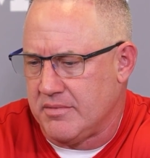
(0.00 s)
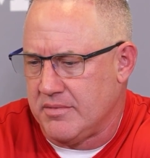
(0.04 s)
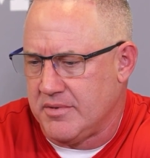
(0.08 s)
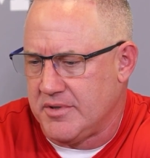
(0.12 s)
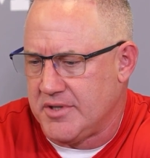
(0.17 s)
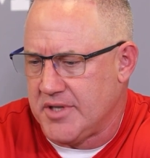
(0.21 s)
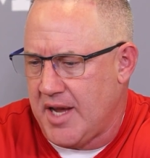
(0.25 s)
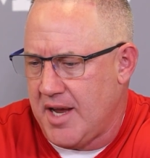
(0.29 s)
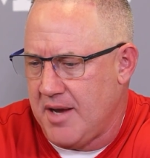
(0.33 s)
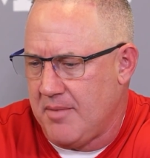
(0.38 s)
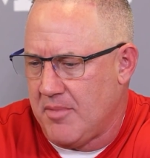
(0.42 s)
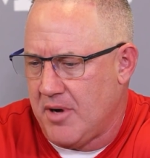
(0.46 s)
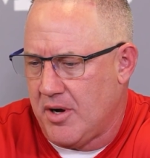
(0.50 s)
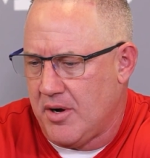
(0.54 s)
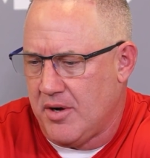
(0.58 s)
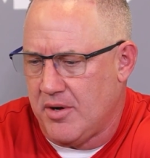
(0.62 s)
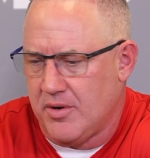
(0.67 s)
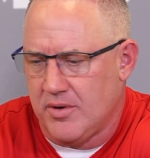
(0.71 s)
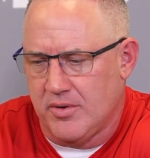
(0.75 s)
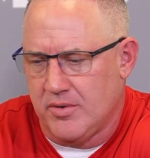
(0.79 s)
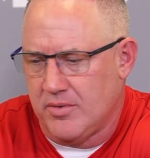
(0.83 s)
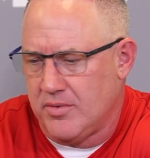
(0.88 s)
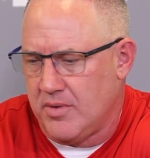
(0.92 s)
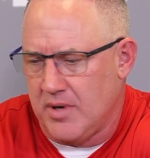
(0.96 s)

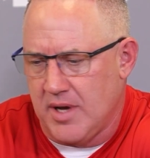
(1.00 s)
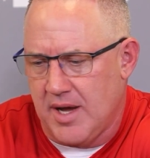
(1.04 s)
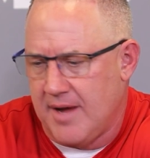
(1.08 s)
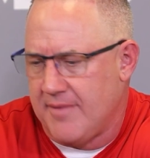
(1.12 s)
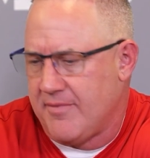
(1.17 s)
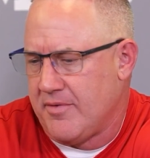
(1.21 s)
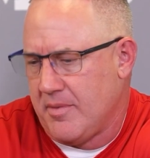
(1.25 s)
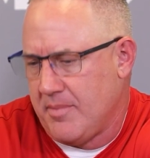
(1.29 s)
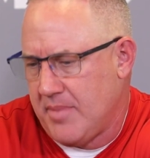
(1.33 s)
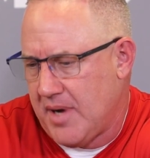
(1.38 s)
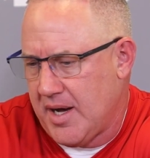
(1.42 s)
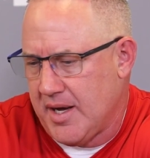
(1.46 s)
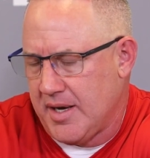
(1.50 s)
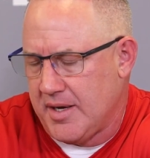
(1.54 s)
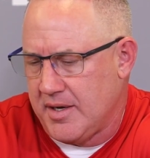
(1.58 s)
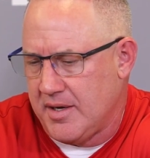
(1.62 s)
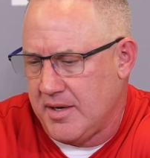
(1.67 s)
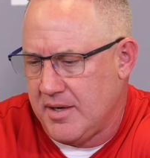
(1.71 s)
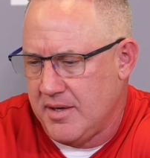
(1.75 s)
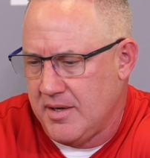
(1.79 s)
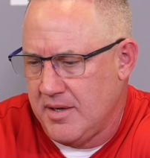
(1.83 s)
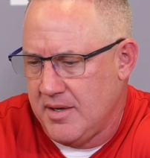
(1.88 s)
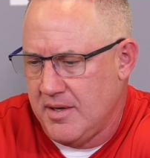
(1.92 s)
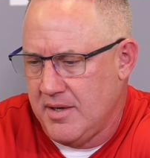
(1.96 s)
J-Mo, everybody,